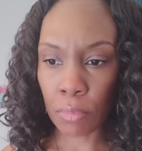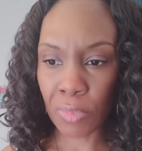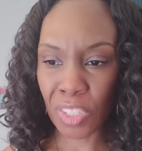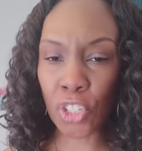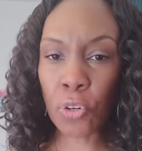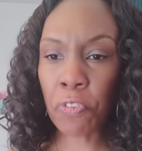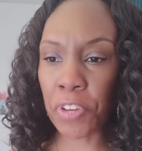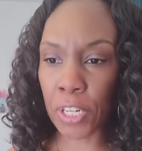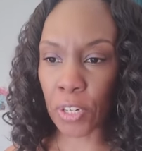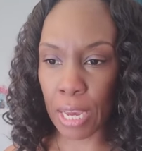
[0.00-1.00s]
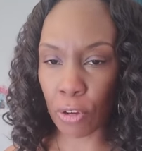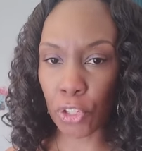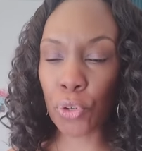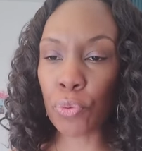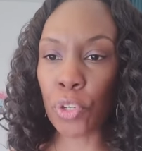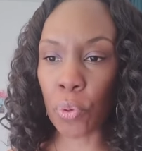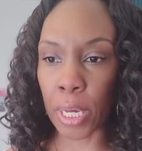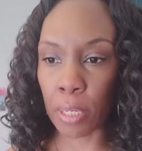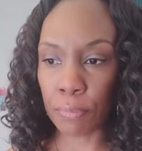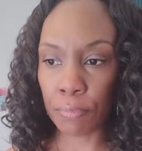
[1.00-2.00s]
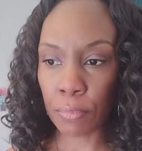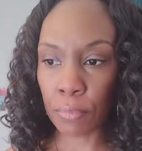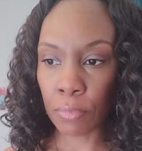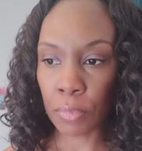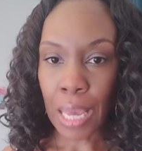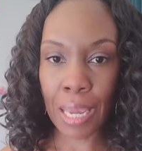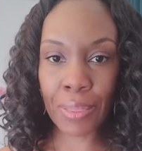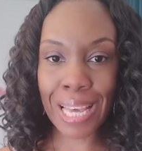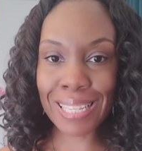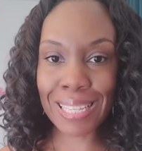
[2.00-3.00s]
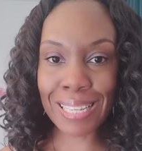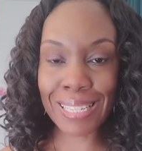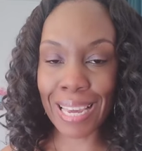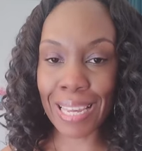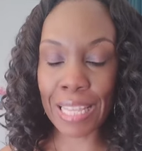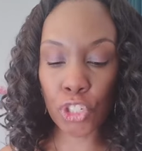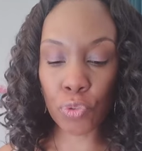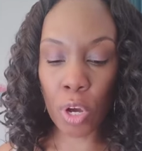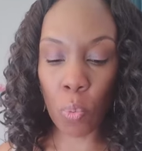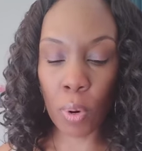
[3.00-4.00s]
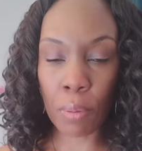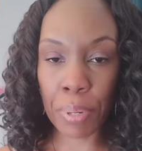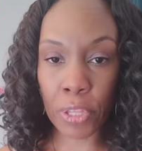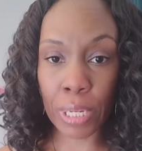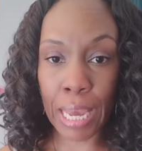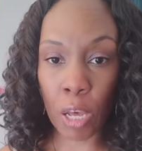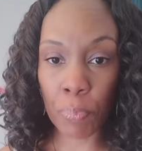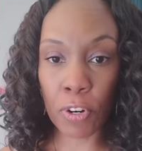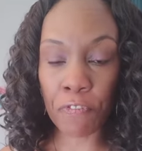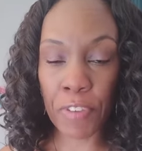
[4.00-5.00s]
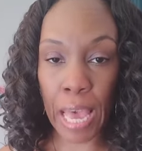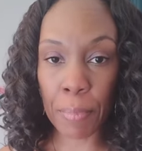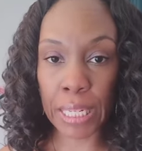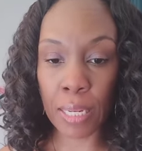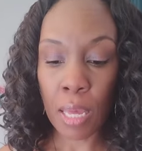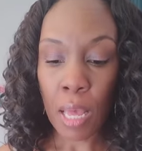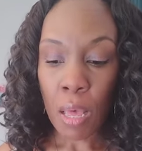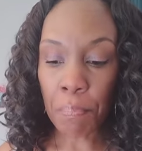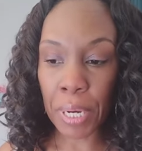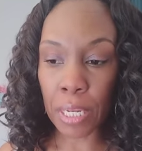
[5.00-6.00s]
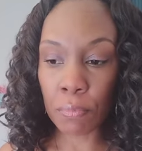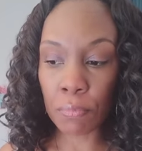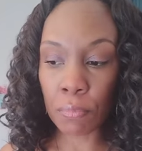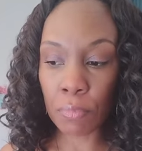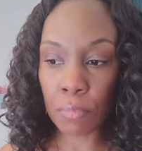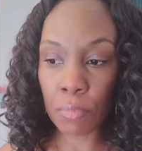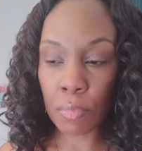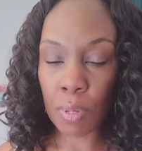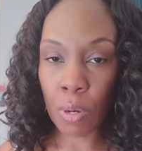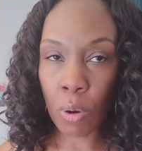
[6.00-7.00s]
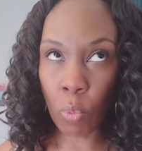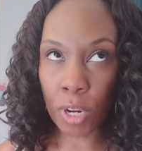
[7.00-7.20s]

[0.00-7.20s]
You figure it out, you do it. And that's not saying that you don't want to be there to help your family. But when a